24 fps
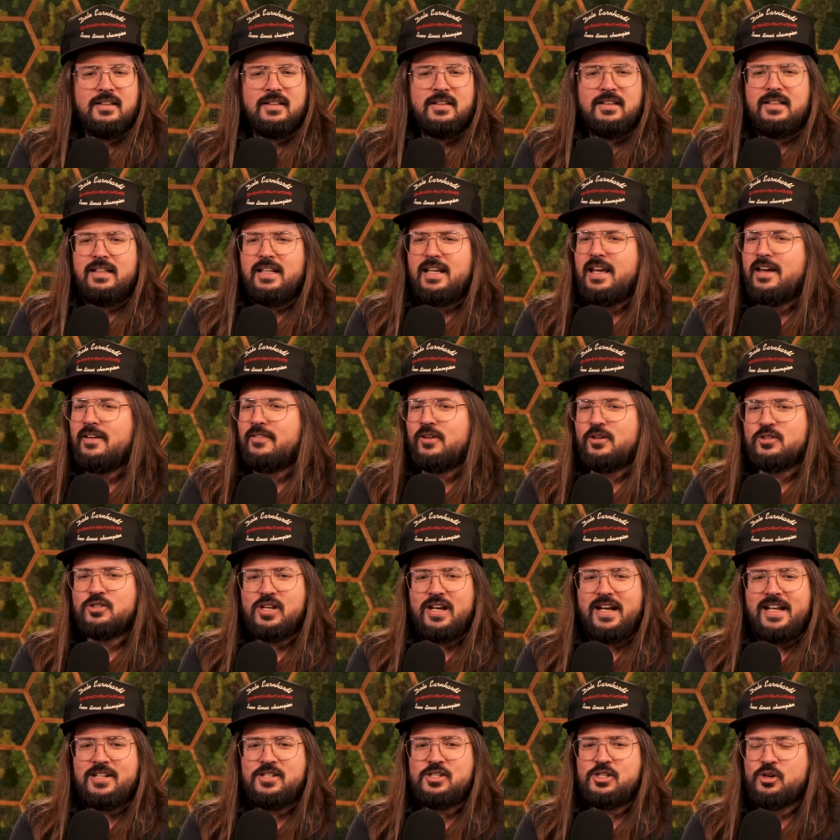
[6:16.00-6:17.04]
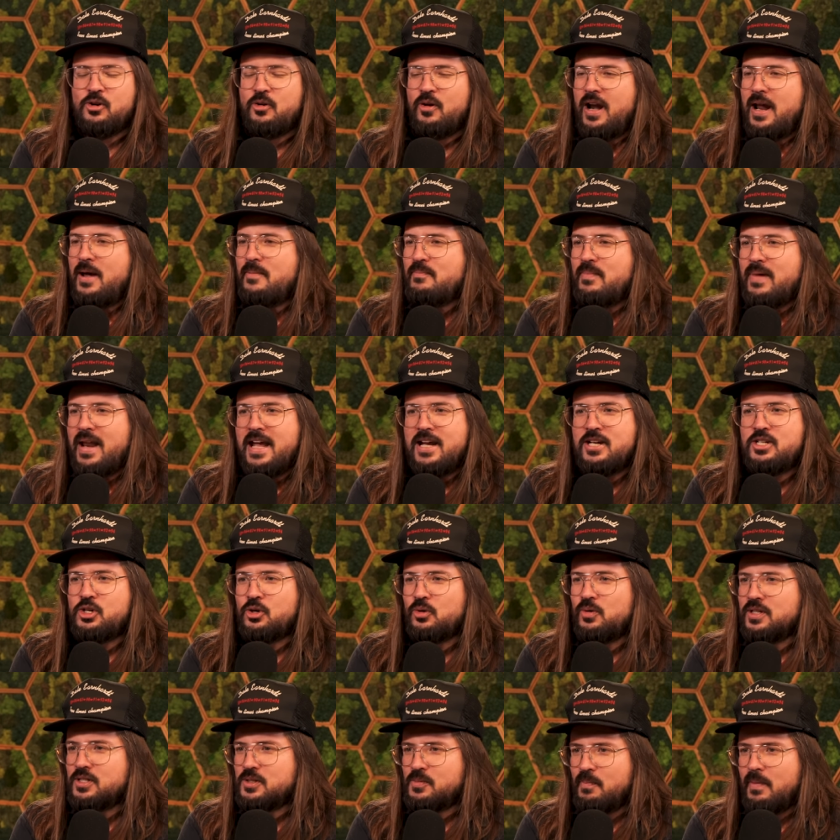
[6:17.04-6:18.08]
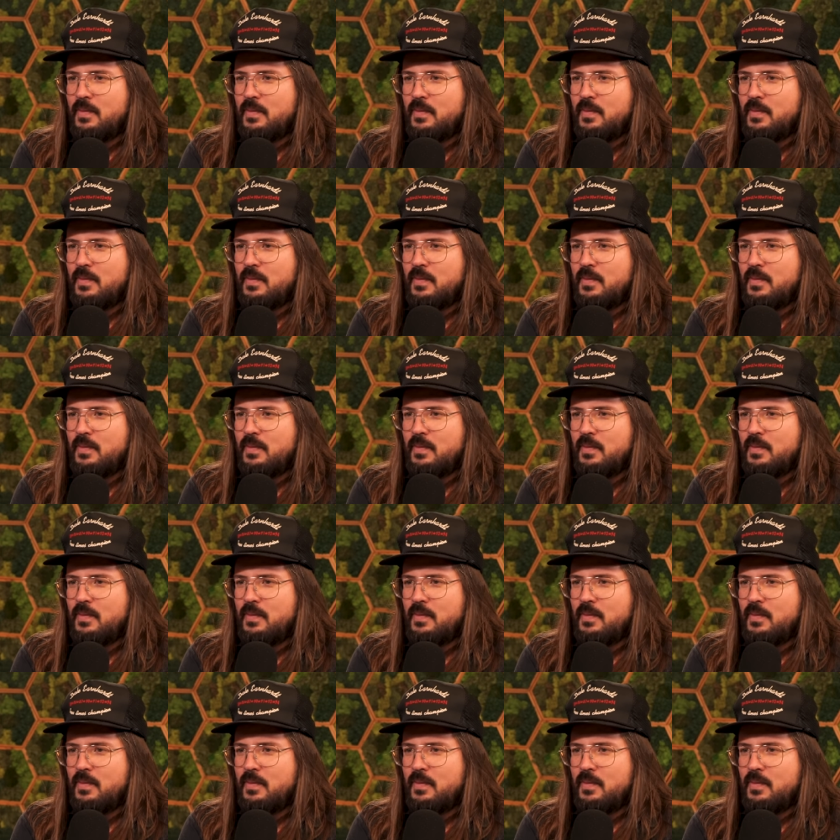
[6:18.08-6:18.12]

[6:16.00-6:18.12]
over and over. Yeah, there's an Instagram, Nature is